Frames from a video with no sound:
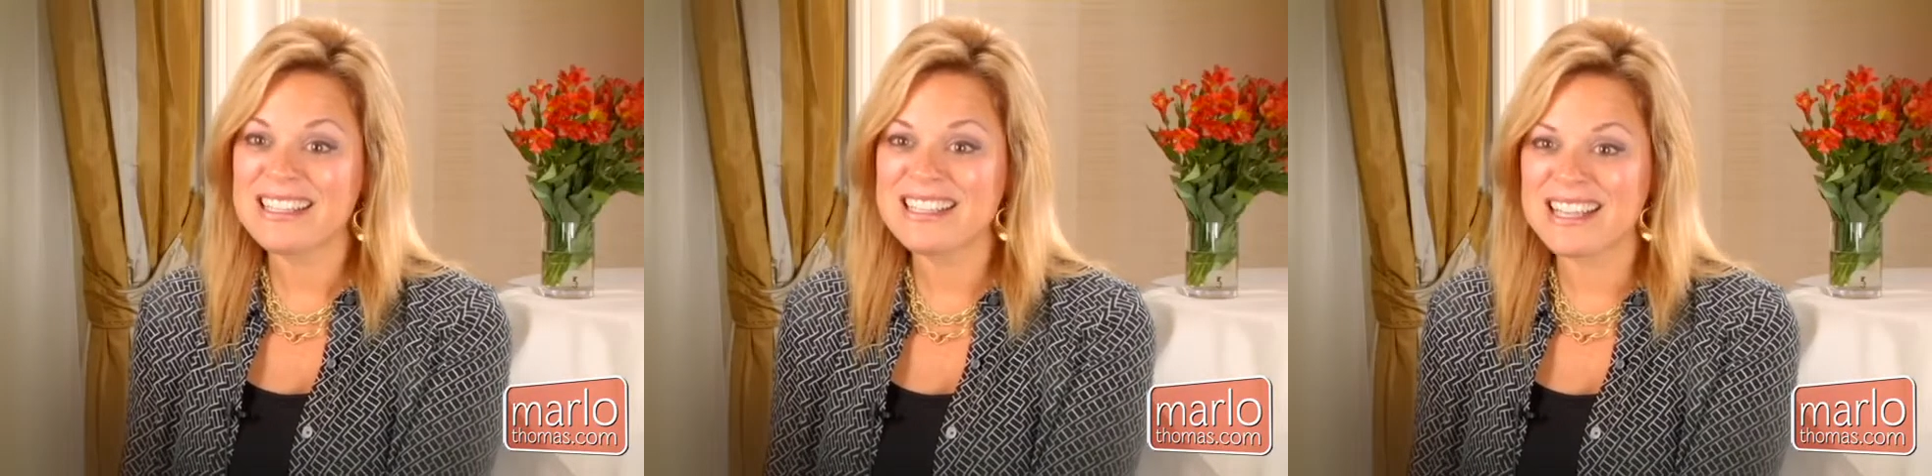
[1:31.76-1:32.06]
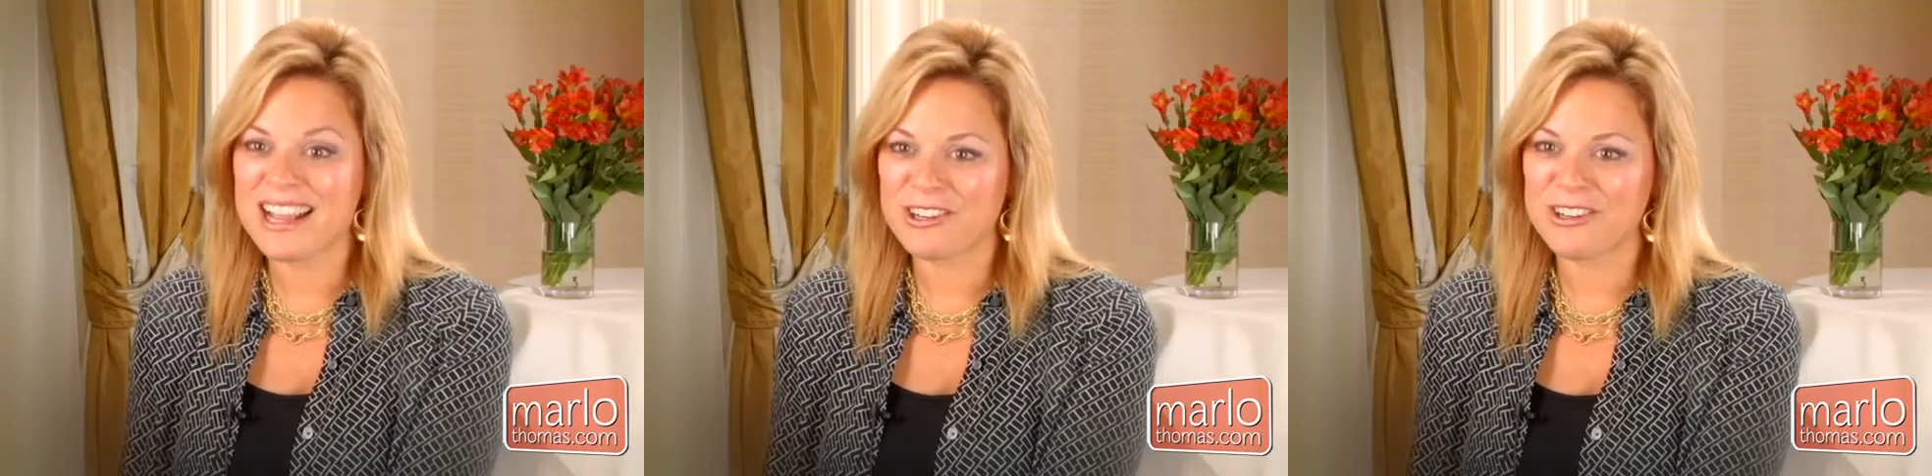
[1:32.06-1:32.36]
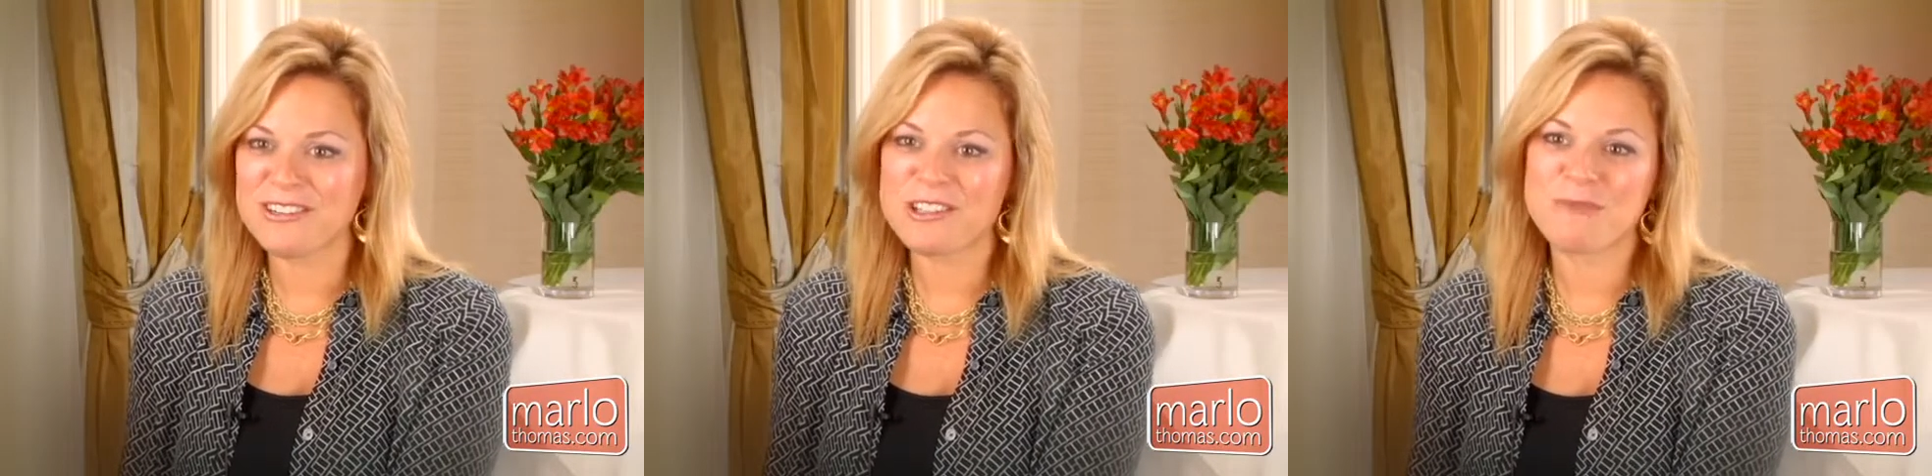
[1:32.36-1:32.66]

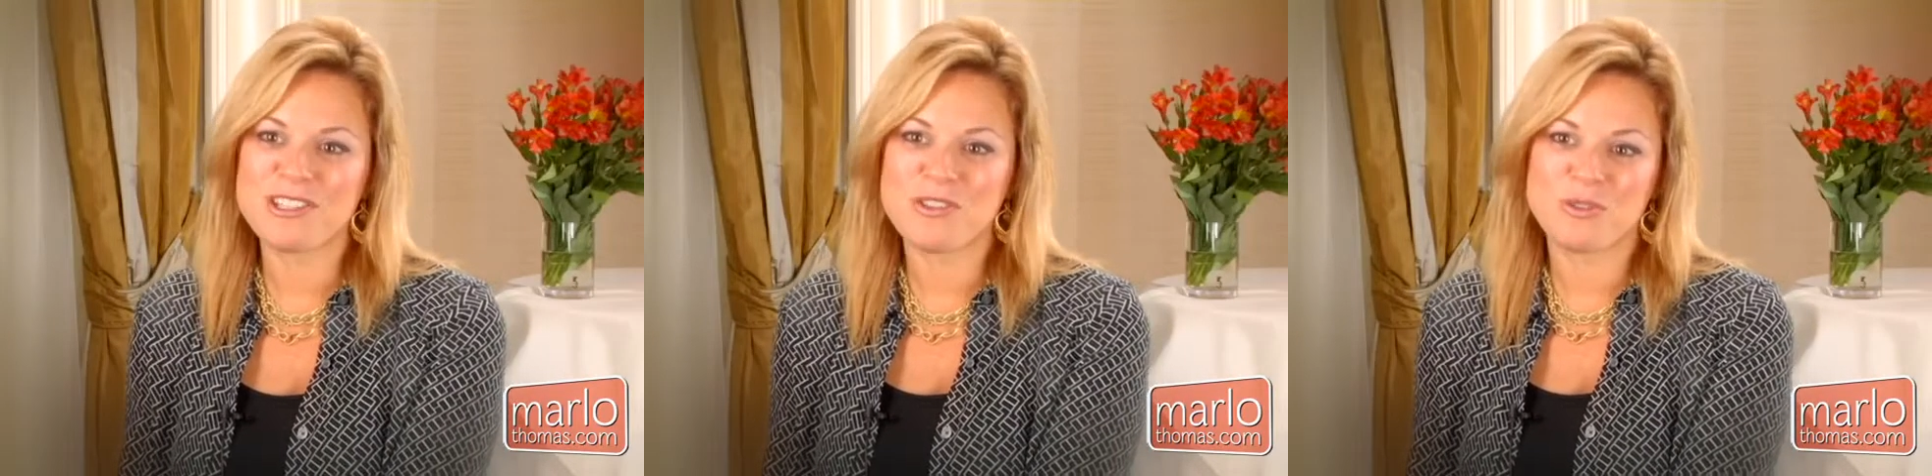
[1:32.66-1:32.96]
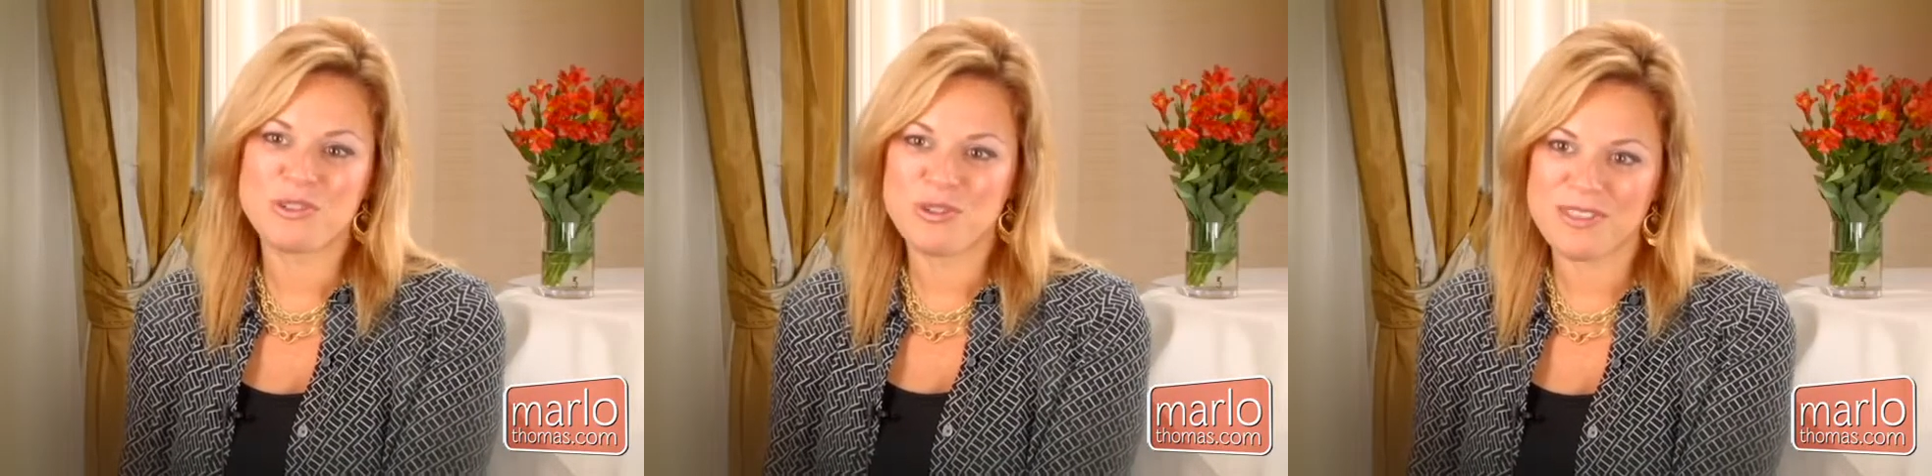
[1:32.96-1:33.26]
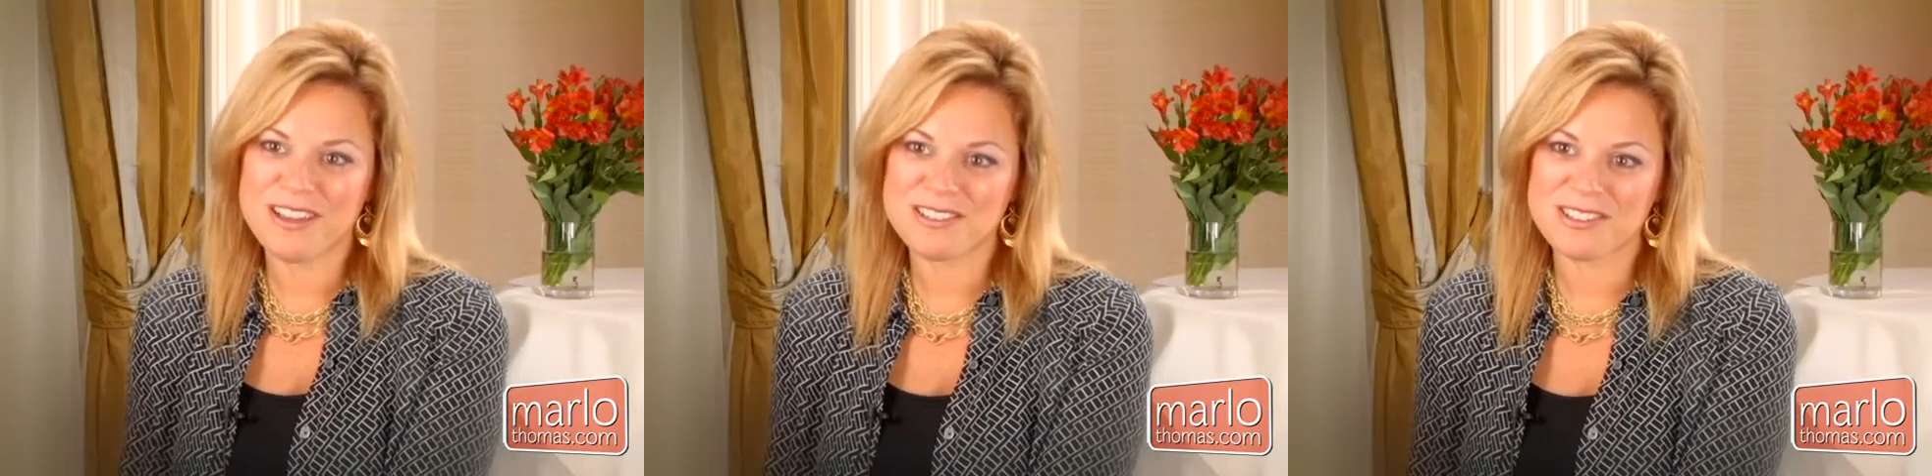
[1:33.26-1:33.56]
consigners, and we sold two
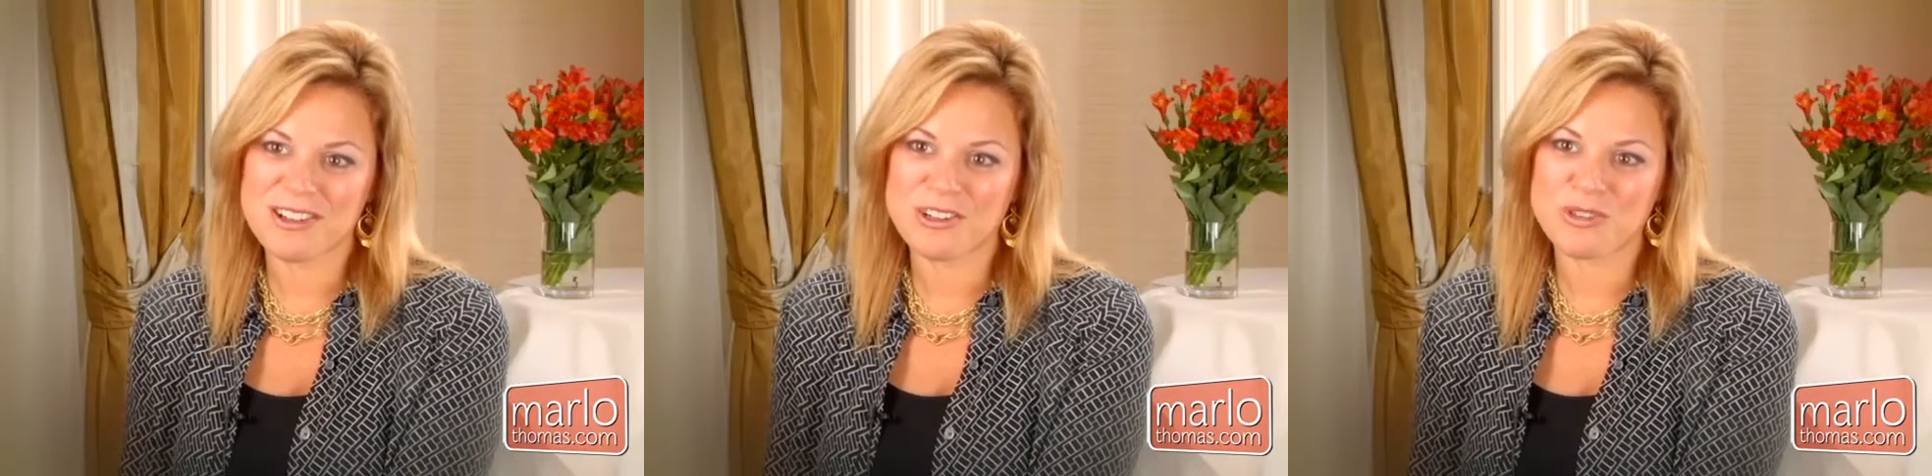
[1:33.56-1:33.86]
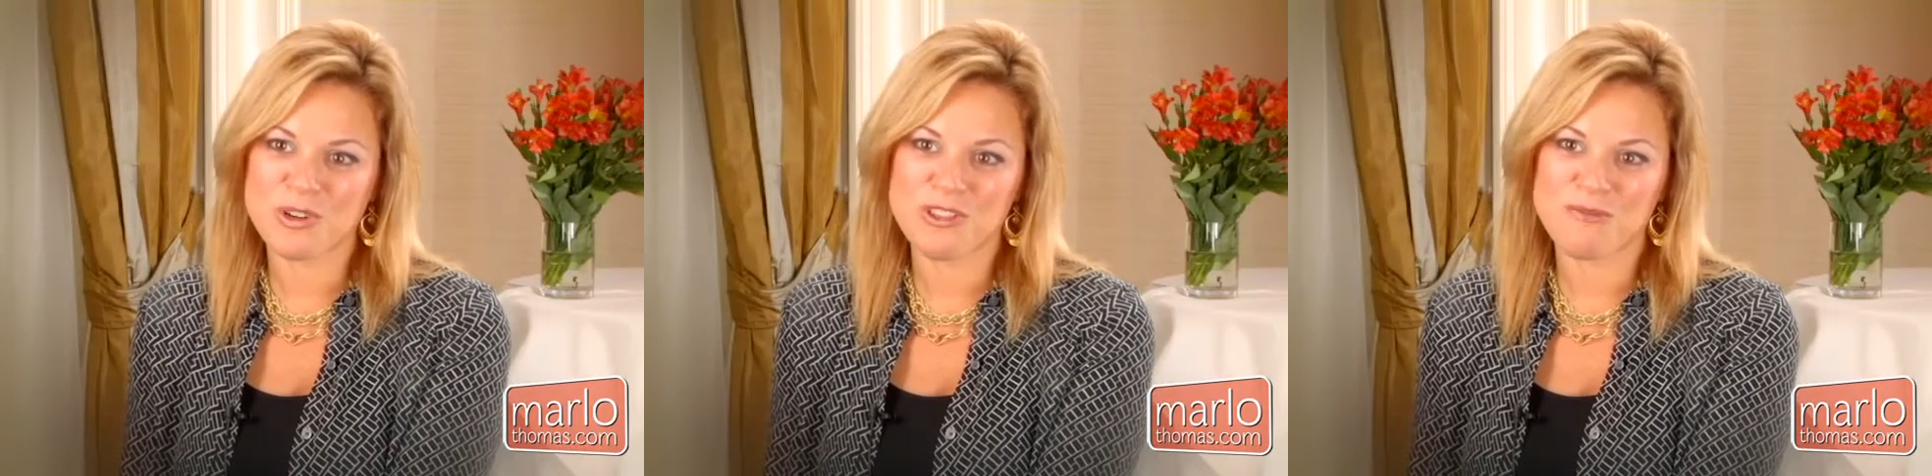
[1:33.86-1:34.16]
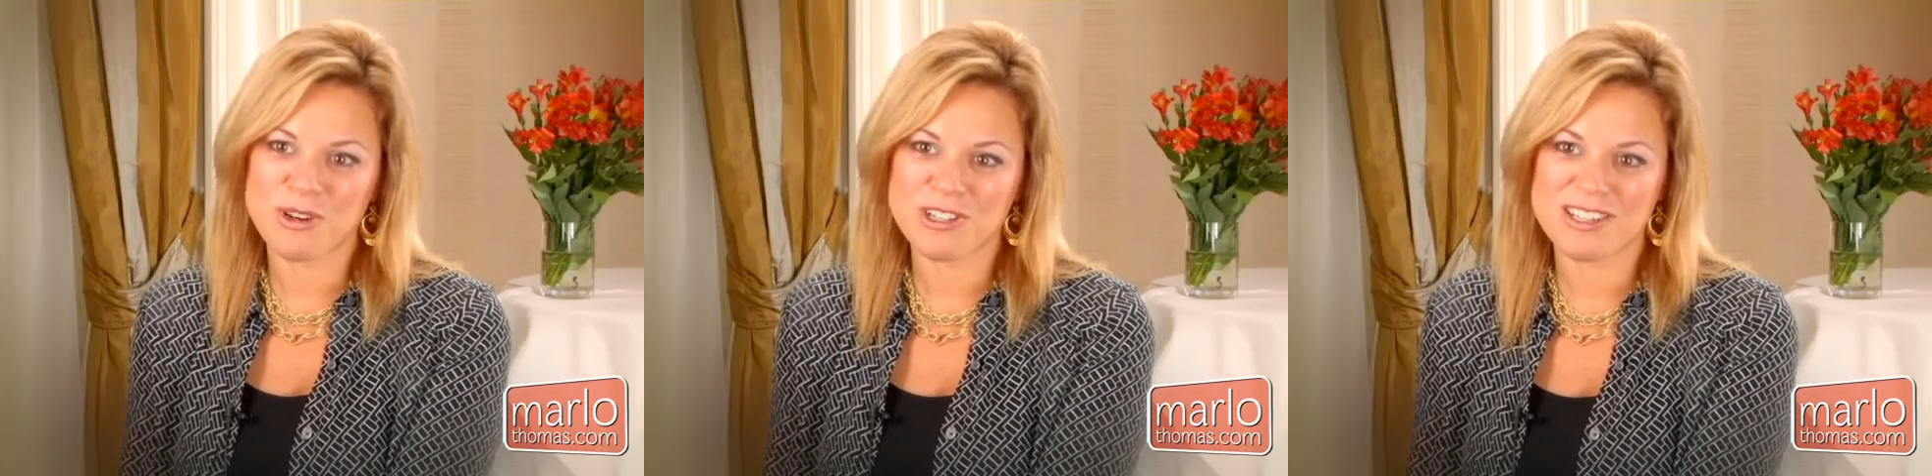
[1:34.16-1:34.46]
thousand dollars worth
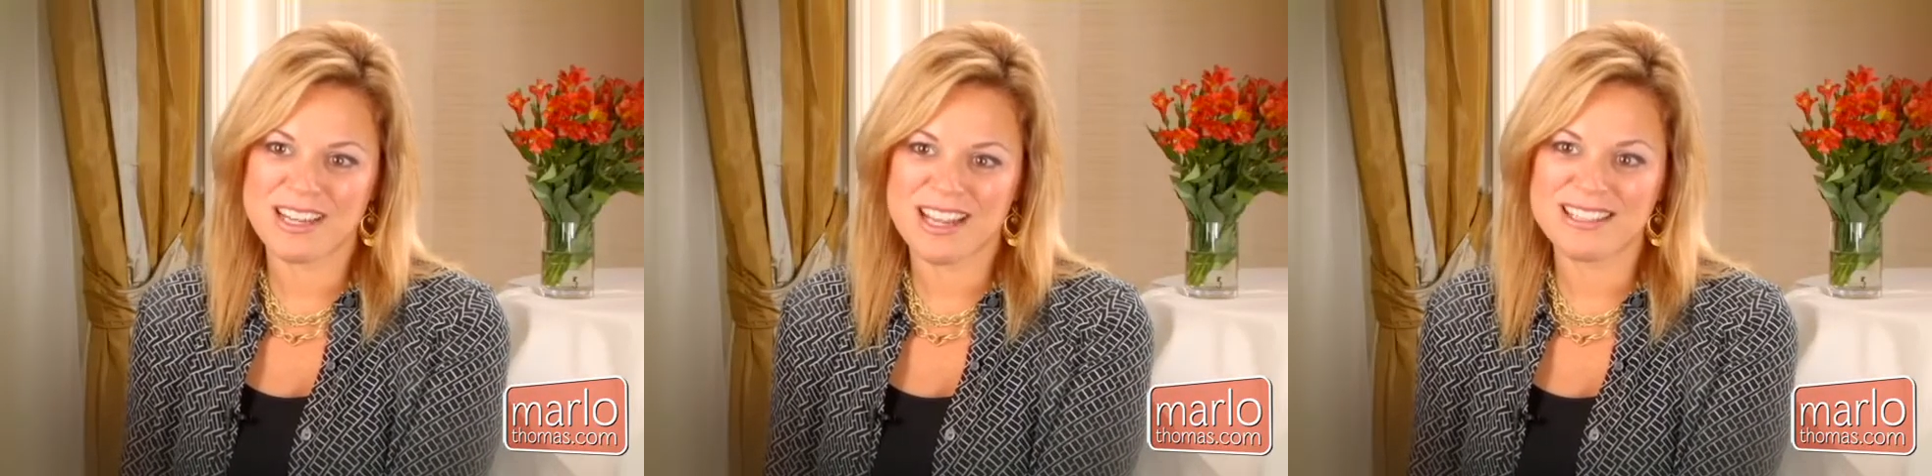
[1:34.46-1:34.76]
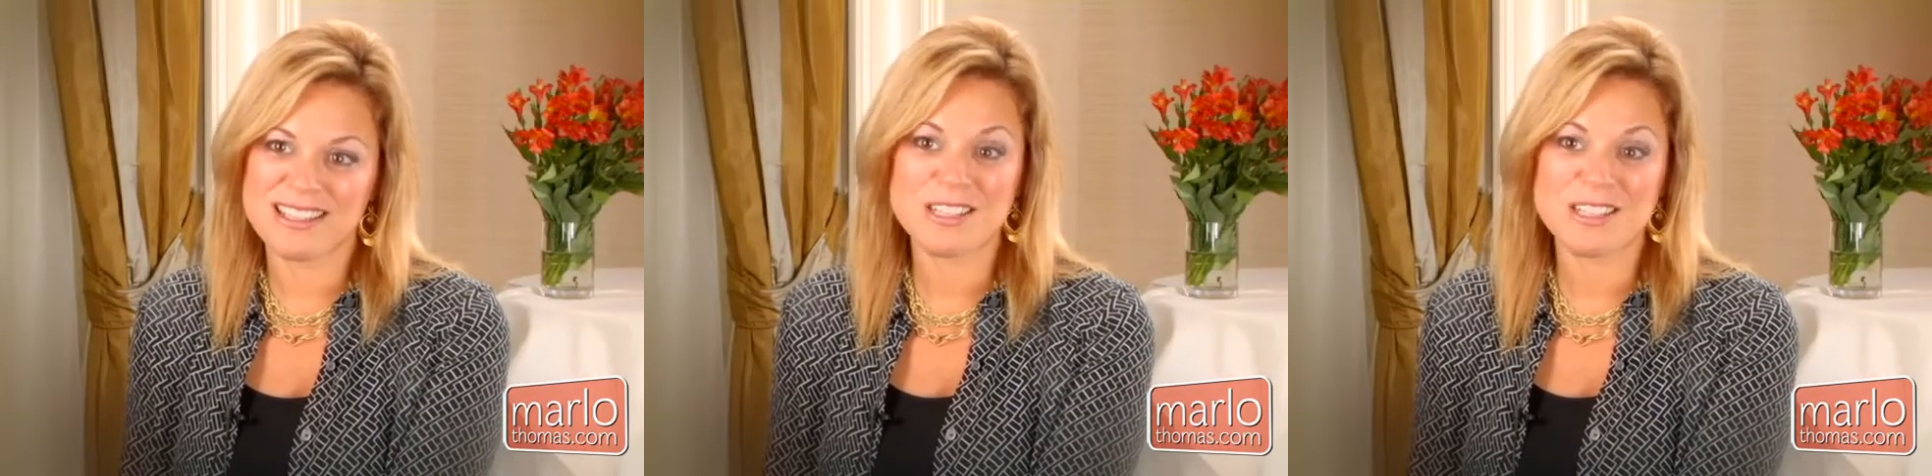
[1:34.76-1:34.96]
of merchandise,